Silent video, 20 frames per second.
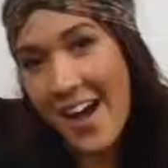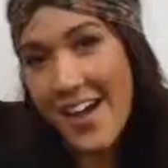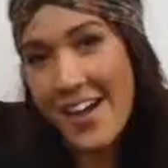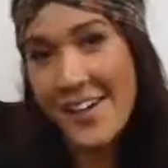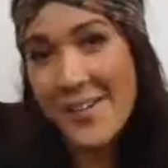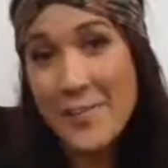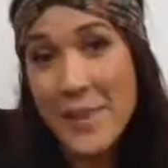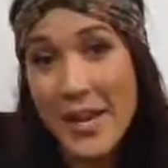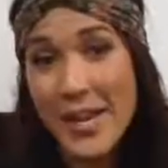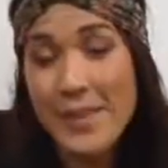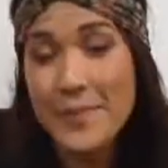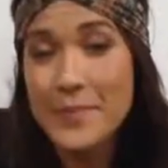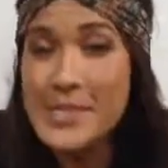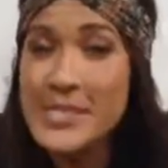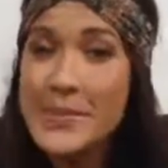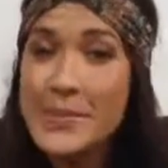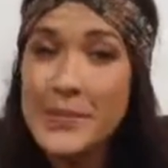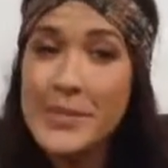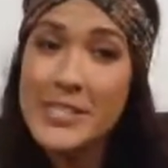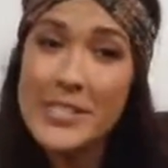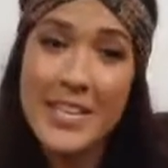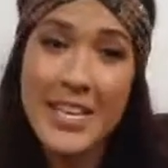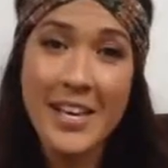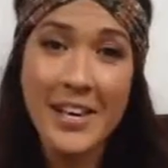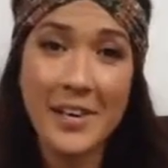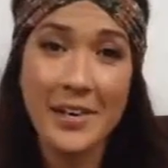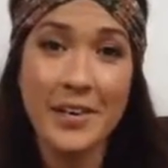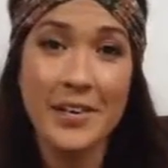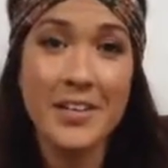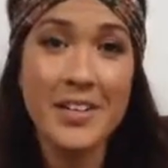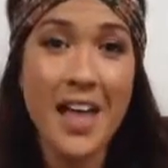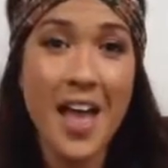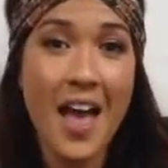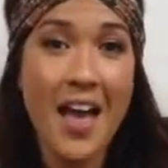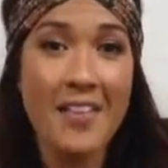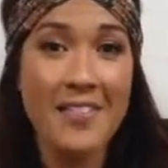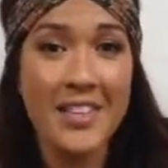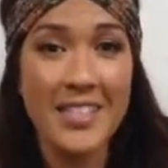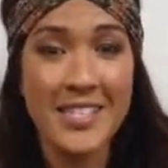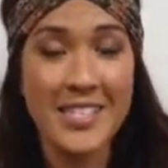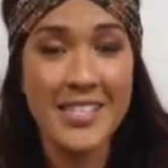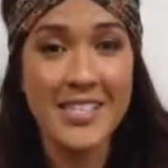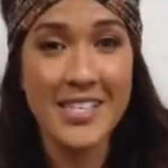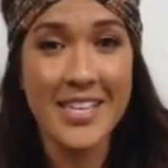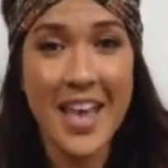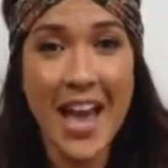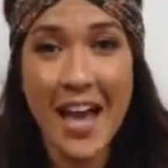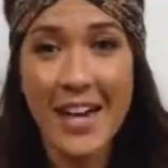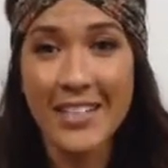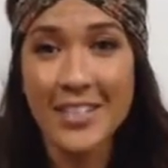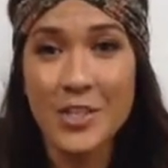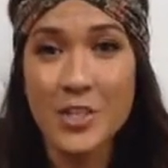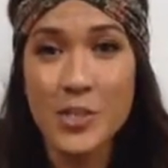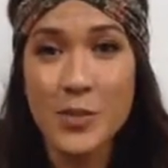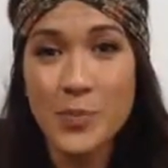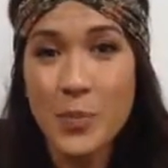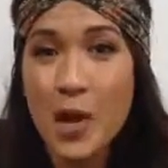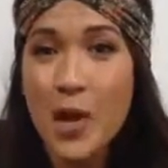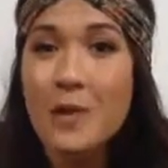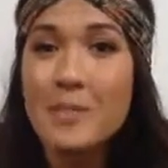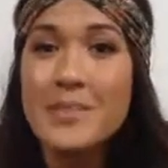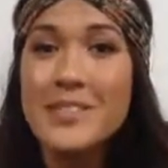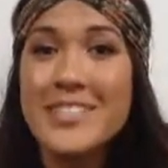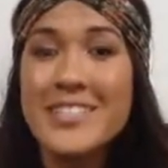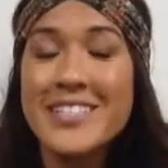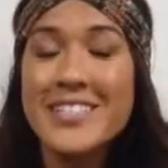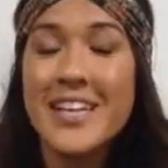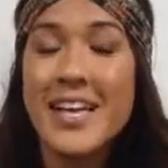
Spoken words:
Hi, my name is Melissa Hill, and this is the Actor's Prompt.